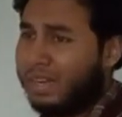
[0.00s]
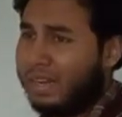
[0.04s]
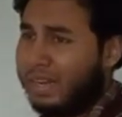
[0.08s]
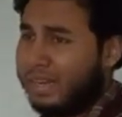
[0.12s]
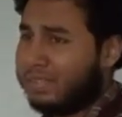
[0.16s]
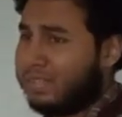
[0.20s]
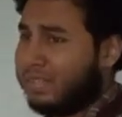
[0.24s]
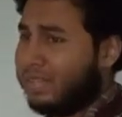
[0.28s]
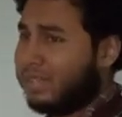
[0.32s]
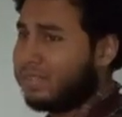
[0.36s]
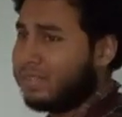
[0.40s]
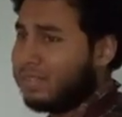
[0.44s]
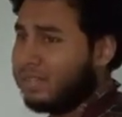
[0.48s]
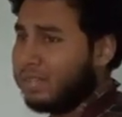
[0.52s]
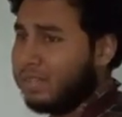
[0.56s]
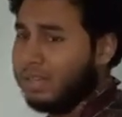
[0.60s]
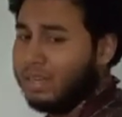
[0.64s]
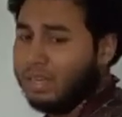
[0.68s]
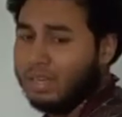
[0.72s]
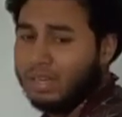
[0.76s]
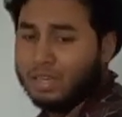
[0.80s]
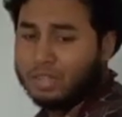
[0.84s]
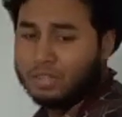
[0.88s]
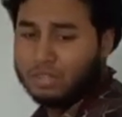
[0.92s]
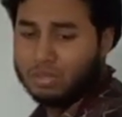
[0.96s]
A6.
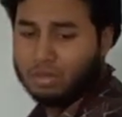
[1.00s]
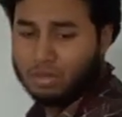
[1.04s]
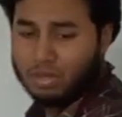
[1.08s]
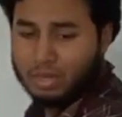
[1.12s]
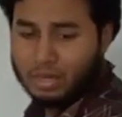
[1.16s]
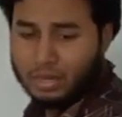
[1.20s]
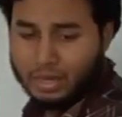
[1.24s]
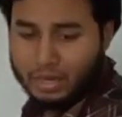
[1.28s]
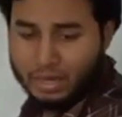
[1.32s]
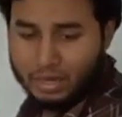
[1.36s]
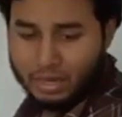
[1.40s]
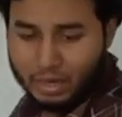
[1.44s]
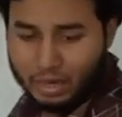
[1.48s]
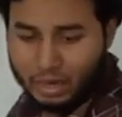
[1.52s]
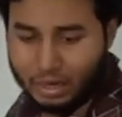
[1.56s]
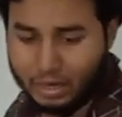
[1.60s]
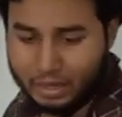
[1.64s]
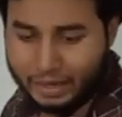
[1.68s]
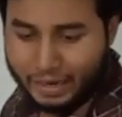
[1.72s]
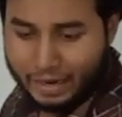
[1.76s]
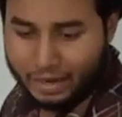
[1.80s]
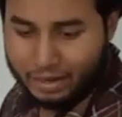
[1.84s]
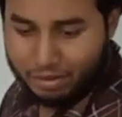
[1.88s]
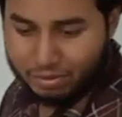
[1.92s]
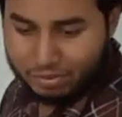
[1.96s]
So
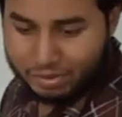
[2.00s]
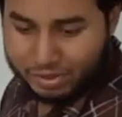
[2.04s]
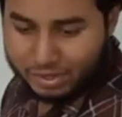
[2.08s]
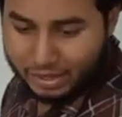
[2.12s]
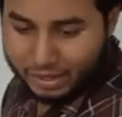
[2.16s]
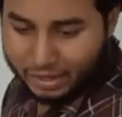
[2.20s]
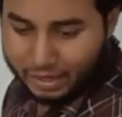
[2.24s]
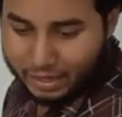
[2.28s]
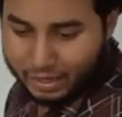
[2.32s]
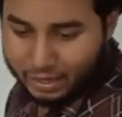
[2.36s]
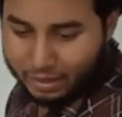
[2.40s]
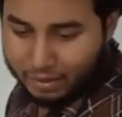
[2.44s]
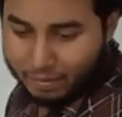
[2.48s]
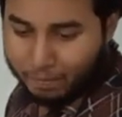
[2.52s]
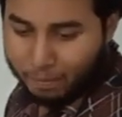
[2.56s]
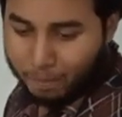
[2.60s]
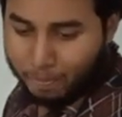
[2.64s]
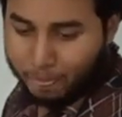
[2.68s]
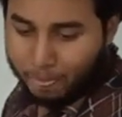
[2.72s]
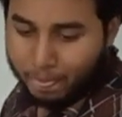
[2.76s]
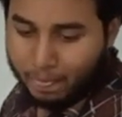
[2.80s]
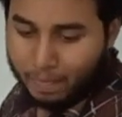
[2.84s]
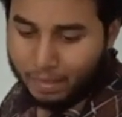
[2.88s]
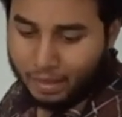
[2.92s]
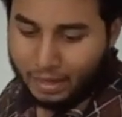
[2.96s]
can you say
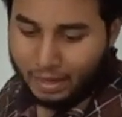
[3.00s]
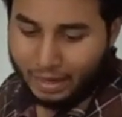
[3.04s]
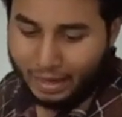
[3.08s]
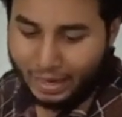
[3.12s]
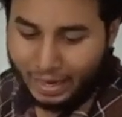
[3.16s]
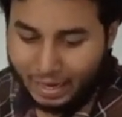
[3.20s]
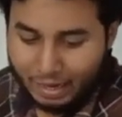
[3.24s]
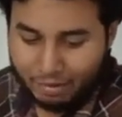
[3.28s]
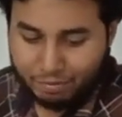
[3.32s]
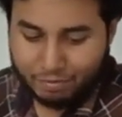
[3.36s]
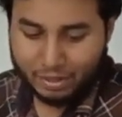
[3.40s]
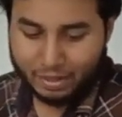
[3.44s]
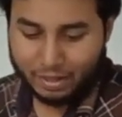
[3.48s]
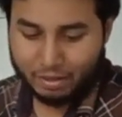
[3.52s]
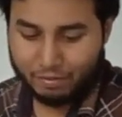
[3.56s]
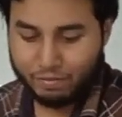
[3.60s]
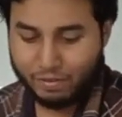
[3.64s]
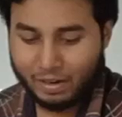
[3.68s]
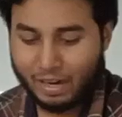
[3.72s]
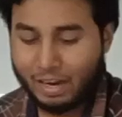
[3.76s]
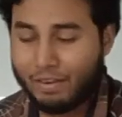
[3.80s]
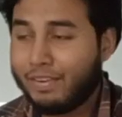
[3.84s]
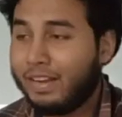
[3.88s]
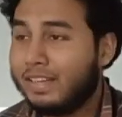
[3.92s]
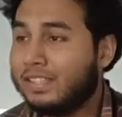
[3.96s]

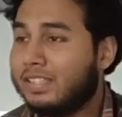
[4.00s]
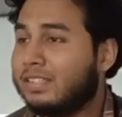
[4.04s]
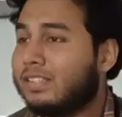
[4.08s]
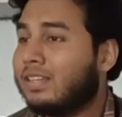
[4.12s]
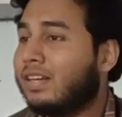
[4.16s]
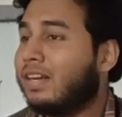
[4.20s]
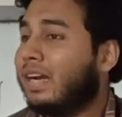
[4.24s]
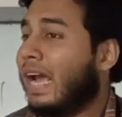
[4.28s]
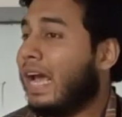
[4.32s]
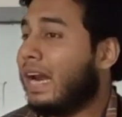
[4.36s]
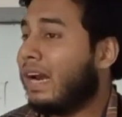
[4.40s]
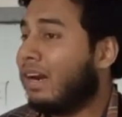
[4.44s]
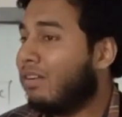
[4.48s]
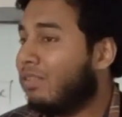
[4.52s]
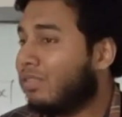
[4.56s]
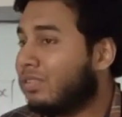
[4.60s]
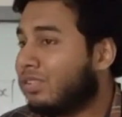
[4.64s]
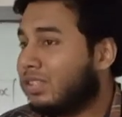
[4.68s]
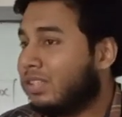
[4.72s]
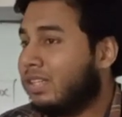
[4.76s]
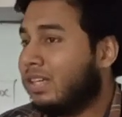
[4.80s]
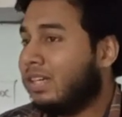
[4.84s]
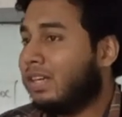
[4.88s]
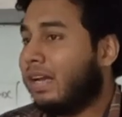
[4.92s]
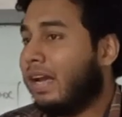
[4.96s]
LM35 is it an analog
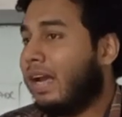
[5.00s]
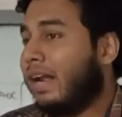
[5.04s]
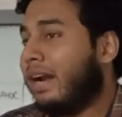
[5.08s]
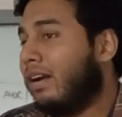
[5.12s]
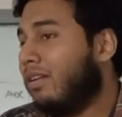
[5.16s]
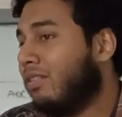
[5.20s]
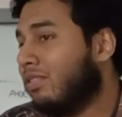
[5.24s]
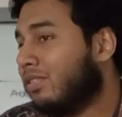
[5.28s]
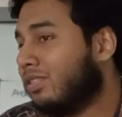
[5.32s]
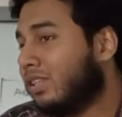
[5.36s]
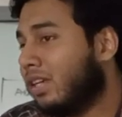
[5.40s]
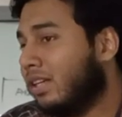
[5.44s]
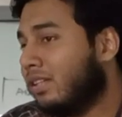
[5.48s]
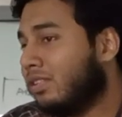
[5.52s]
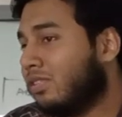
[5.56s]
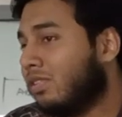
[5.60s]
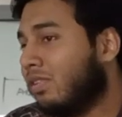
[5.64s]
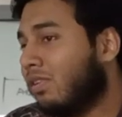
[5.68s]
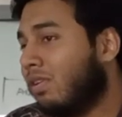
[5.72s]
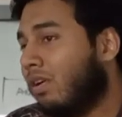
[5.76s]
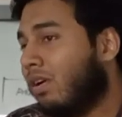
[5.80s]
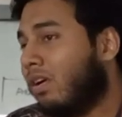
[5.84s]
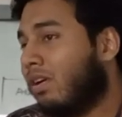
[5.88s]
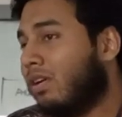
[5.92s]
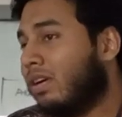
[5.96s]

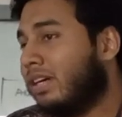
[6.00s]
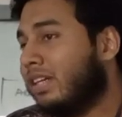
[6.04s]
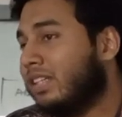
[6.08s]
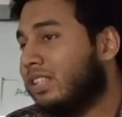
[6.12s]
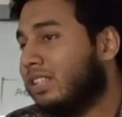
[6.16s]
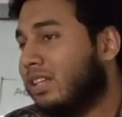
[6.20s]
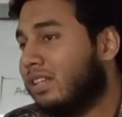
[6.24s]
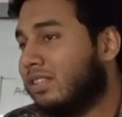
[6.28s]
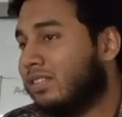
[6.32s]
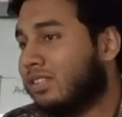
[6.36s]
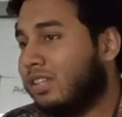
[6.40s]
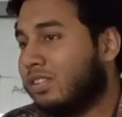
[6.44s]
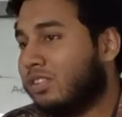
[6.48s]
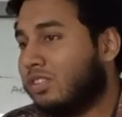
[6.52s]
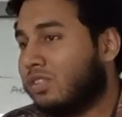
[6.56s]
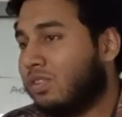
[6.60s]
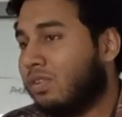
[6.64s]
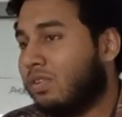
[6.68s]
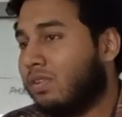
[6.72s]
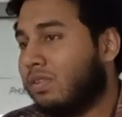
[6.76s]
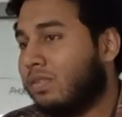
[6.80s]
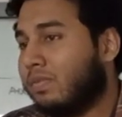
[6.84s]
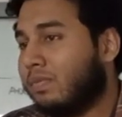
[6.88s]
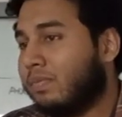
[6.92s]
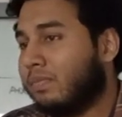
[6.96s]
sensor or a digital sensor?
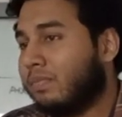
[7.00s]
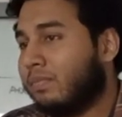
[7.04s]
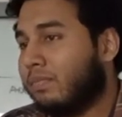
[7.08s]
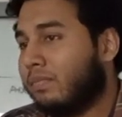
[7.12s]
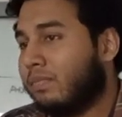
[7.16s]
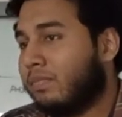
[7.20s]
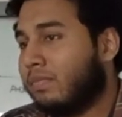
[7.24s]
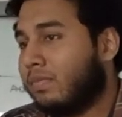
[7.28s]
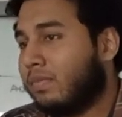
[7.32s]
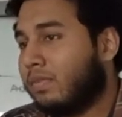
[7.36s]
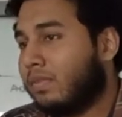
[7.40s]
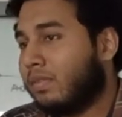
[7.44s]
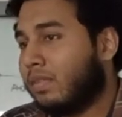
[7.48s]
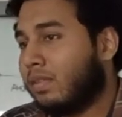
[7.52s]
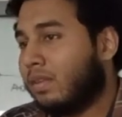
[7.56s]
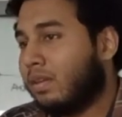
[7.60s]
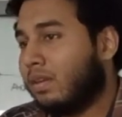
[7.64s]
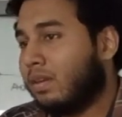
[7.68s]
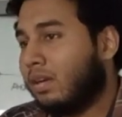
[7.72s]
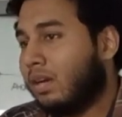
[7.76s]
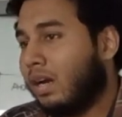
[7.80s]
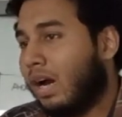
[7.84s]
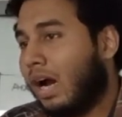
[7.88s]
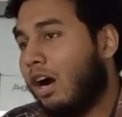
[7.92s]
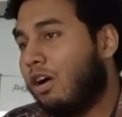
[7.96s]

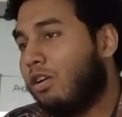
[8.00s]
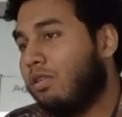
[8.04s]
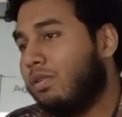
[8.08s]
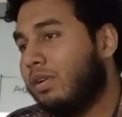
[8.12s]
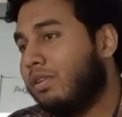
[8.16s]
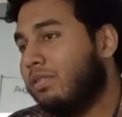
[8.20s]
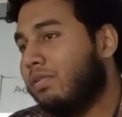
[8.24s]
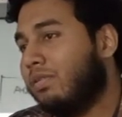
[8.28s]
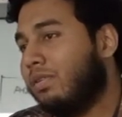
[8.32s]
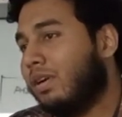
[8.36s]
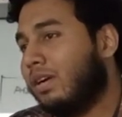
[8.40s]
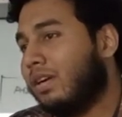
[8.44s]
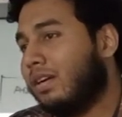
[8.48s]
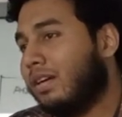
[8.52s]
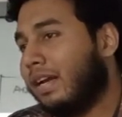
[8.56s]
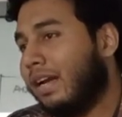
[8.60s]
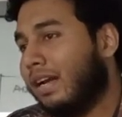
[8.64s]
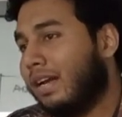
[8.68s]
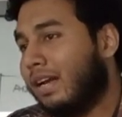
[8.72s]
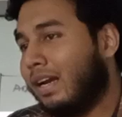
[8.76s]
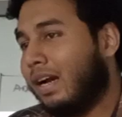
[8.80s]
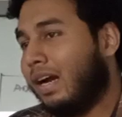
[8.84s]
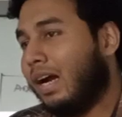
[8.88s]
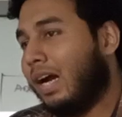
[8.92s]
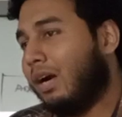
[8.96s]
How do you
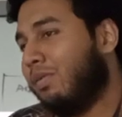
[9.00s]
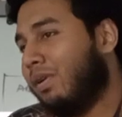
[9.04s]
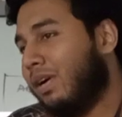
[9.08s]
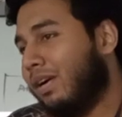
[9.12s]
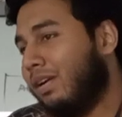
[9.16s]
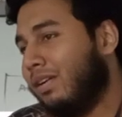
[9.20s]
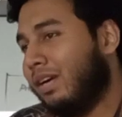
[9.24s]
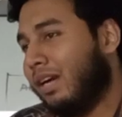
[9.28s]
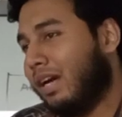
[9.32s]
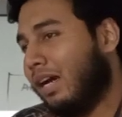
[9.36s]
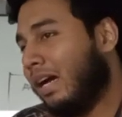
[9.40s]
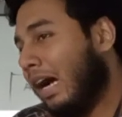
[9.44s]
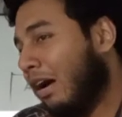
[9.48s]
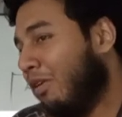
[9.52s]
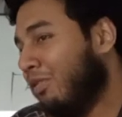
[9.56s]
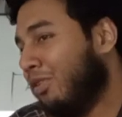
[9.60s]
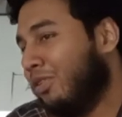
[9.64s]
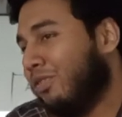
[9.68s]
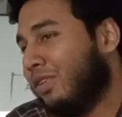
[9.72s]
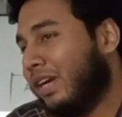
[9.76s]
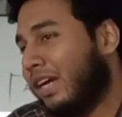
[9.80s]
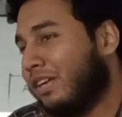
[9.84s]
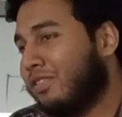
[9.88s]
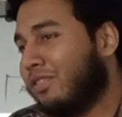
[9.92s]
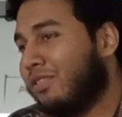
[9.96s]

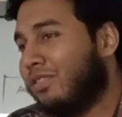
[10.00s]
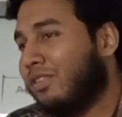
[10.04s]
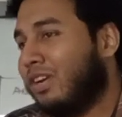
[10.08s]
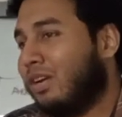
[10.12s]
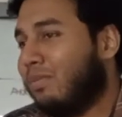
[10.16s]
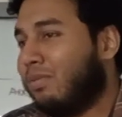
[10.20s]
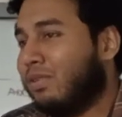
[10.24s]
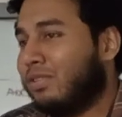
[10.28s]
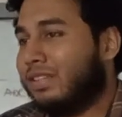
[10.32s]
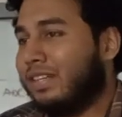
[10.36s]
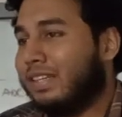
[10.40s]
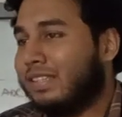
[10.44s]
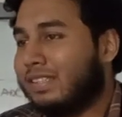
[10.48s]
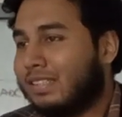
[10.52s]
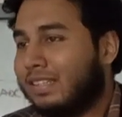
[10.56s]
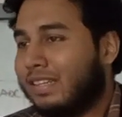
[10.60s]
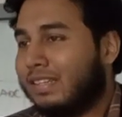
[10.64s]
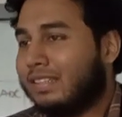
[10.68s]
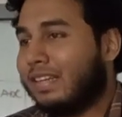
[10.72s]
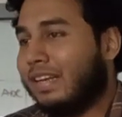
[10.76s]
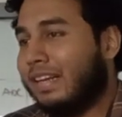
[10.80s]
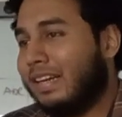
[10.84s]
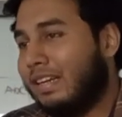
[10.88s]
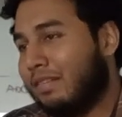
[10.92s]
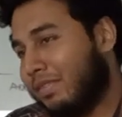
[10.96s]
get to know about this?
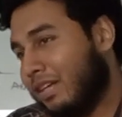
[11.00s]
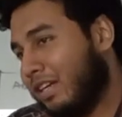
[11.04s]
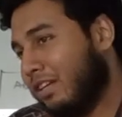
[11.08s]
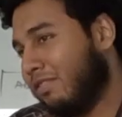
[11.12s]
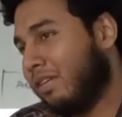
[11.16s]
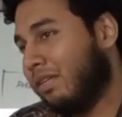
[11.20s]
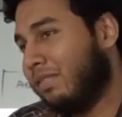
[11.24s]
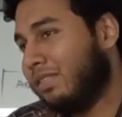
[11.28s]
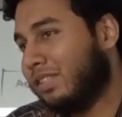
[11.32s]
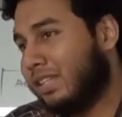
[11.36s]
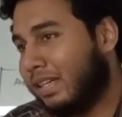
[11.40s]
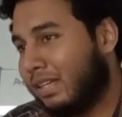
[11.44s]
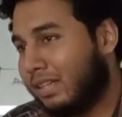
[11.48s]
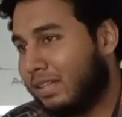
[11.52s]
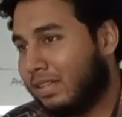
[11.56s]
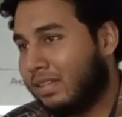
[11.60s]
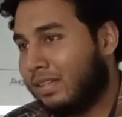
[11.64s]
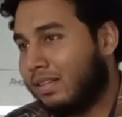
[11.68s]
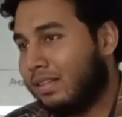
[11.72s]
That LM35 is it?